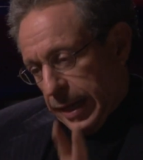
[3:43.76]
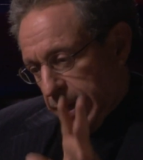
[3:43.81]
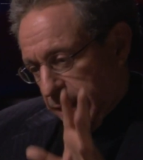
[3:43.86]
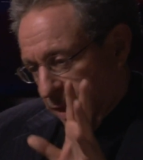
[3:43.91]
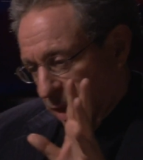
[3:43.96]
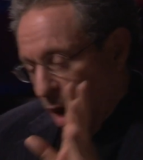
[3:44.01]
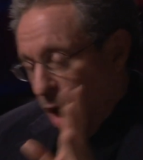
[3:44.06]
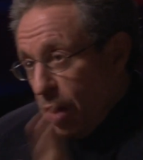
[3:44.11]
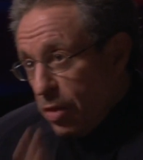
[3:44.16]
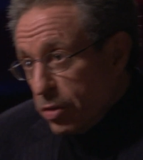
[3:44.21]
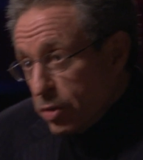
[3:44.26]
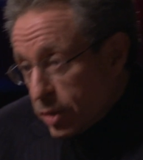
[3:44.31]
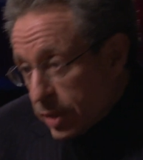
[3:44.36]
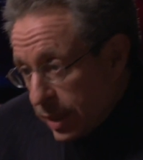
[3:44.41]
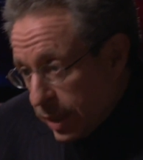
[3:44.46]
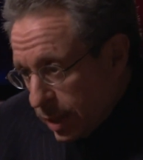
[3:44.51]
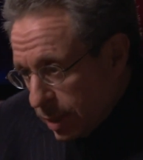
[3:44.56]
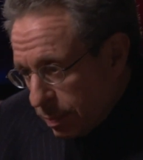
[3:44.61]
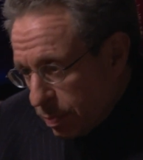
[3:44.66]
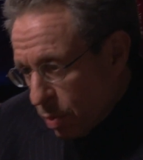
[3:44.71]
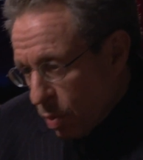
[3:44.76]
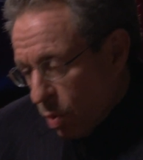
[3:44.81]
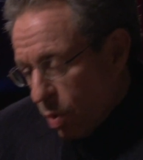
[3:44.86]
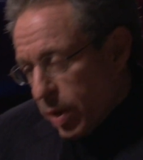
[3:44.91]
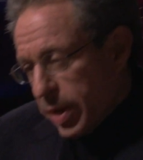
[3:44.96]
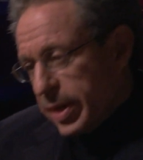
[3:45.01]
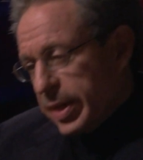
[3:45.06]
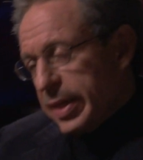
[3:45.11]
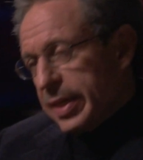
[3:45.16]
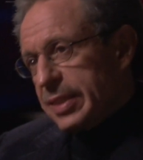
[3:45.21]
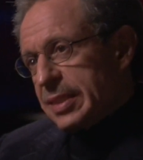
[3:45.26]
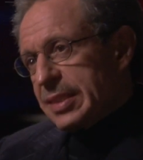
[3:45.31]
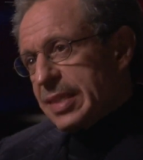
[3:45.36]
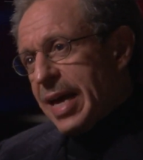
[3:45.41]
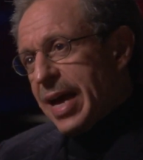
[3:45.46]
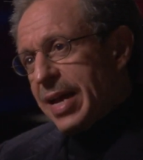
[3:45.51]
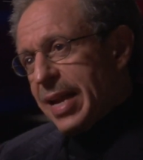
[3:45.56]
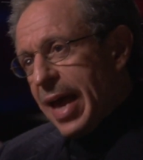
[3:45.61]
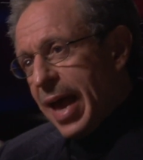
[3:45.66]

The other key point is that